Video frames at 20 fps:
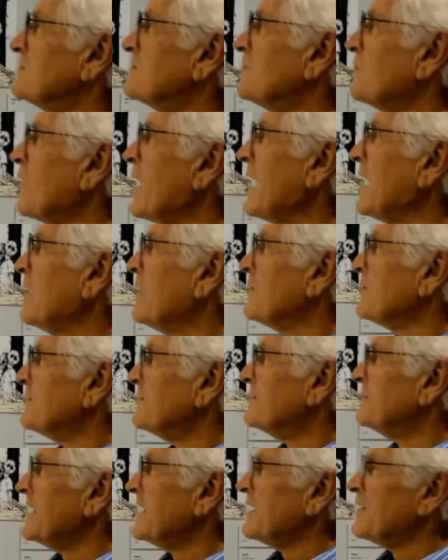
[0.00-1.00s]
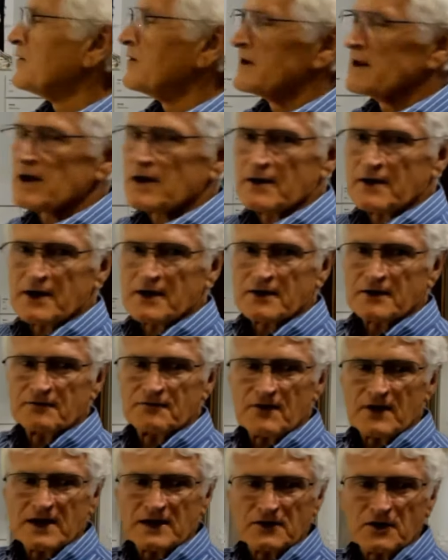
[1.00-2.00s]
"Wow, now I know how
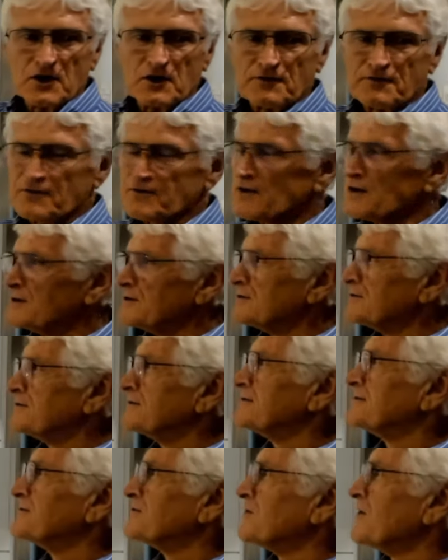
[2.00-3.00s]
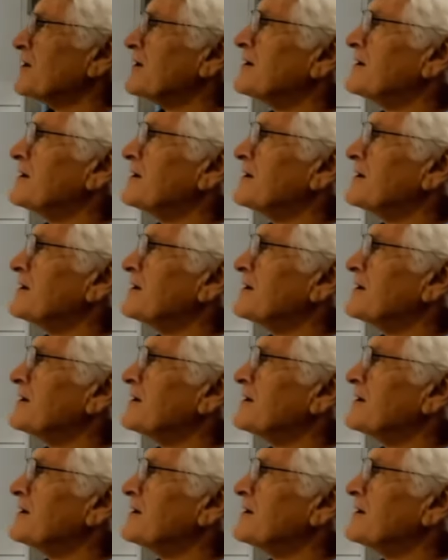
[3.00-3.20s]
Van Gogh felt." So